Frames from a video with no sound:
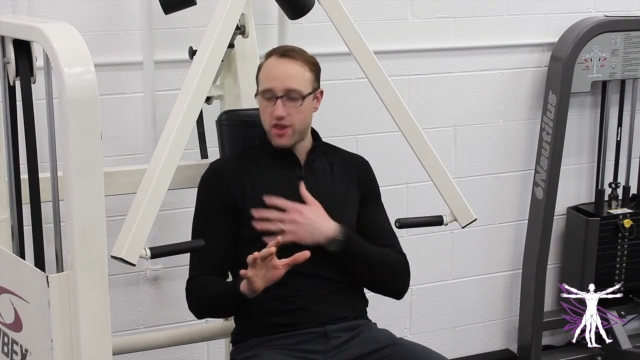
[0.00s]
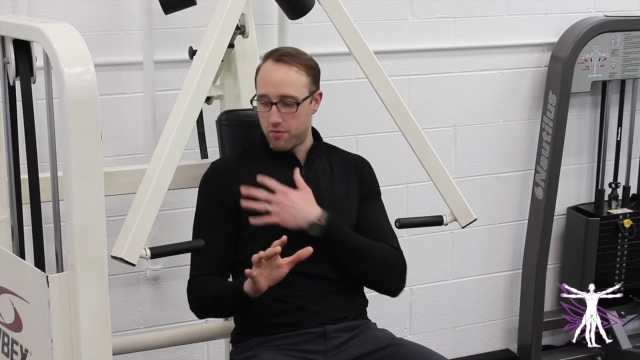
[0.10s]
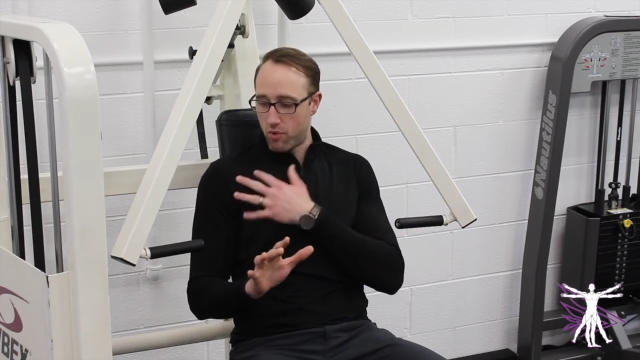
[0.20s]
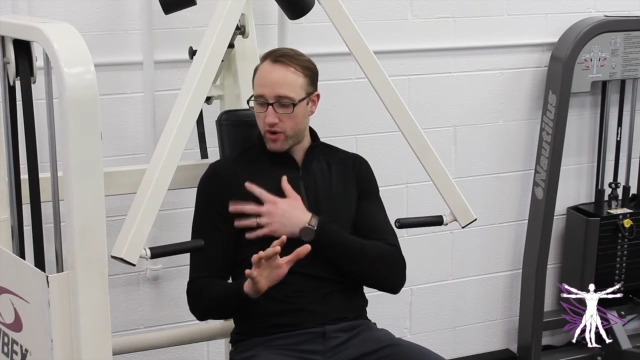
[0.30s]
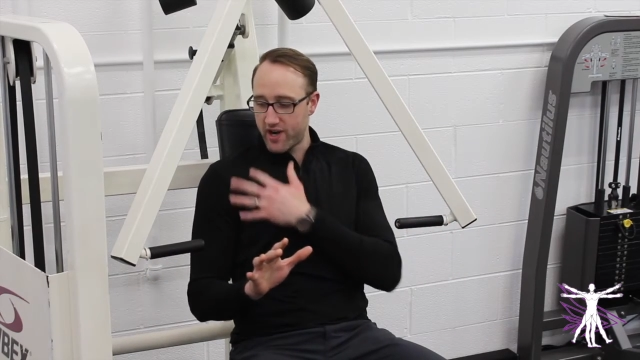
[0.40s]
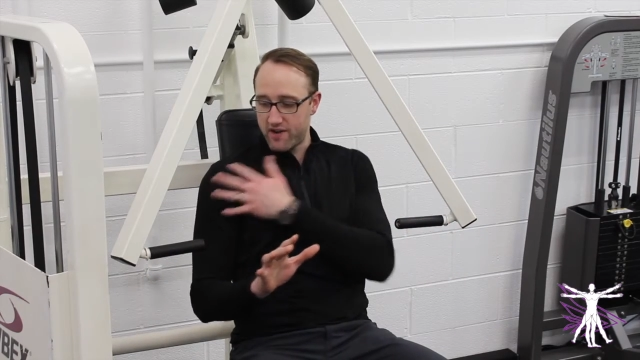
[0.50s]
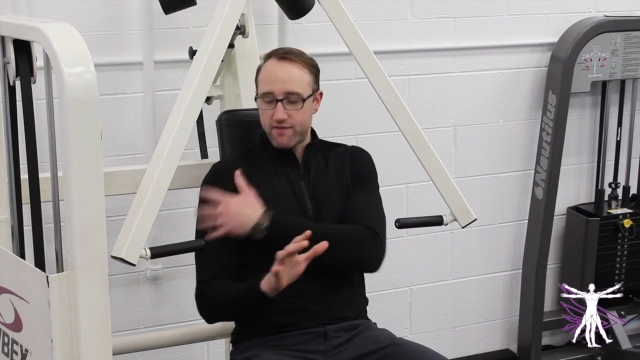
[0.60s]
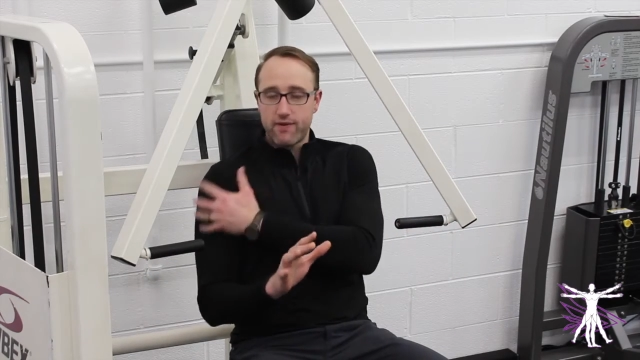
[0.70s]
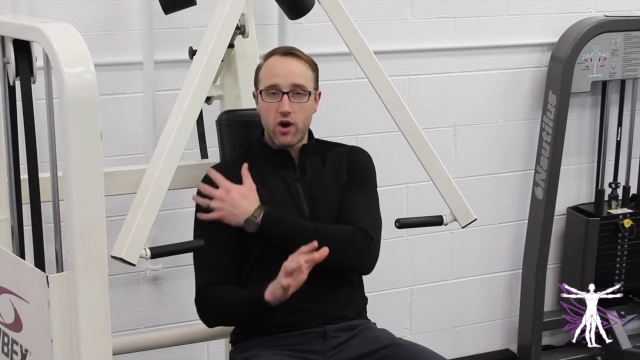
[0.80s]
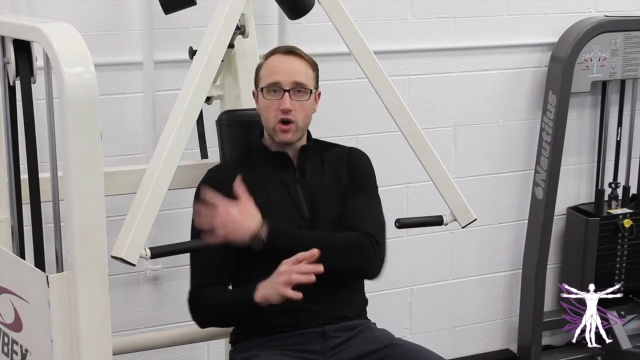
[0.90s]
the more
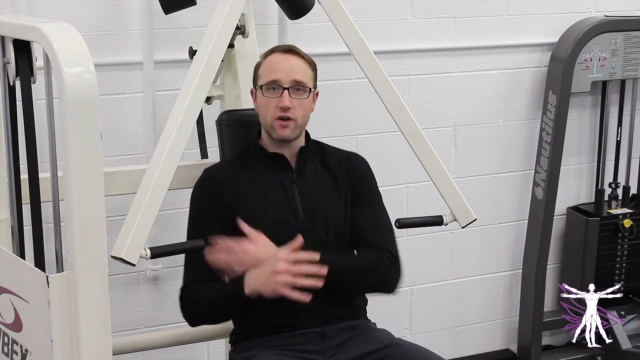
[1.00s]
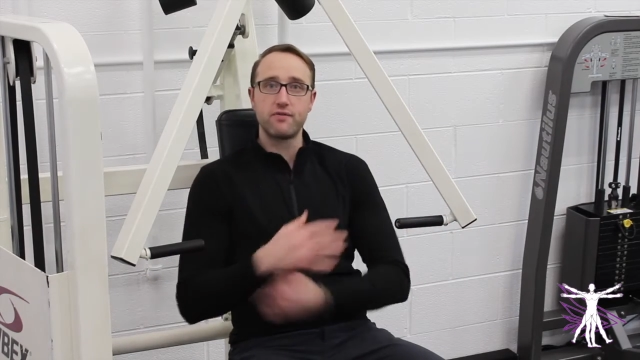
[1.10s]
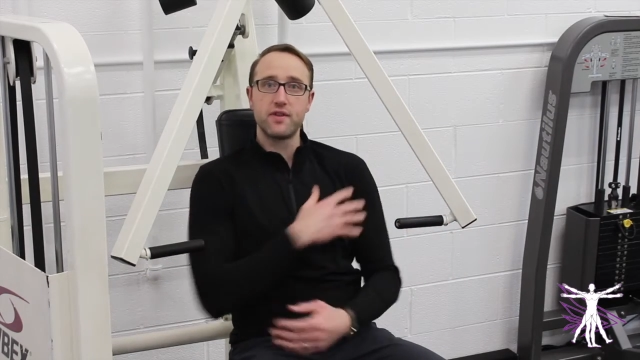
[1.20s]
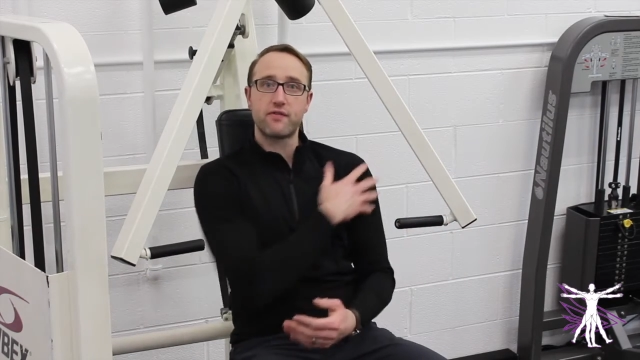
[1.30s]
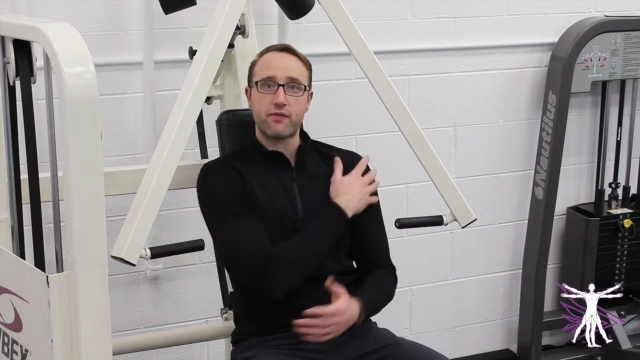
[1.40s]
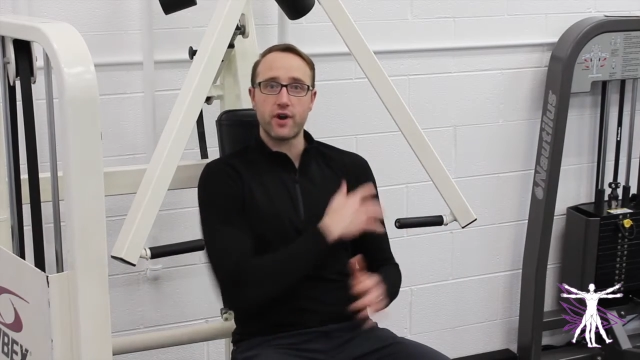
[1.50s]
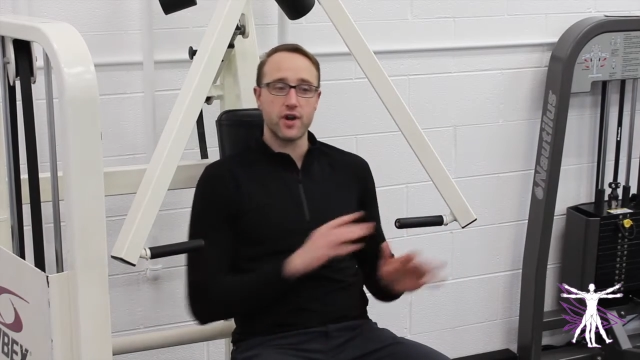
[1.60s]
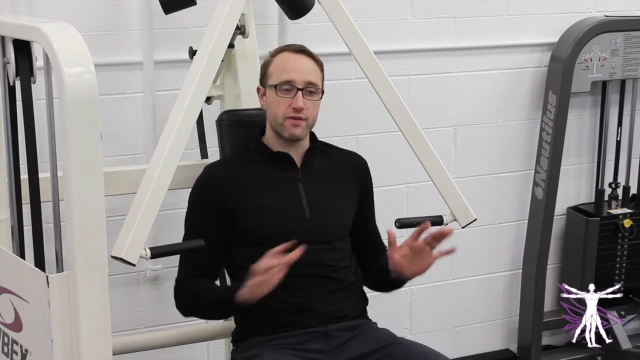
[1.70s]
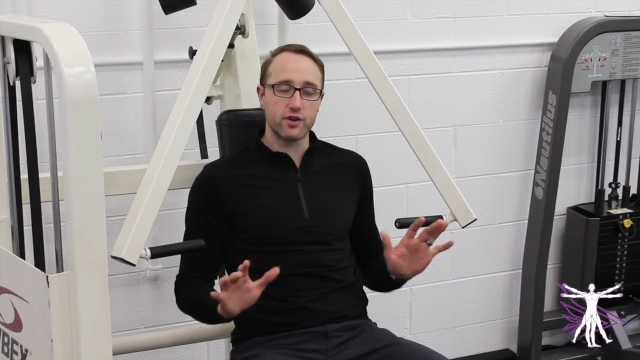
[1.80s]
involved the front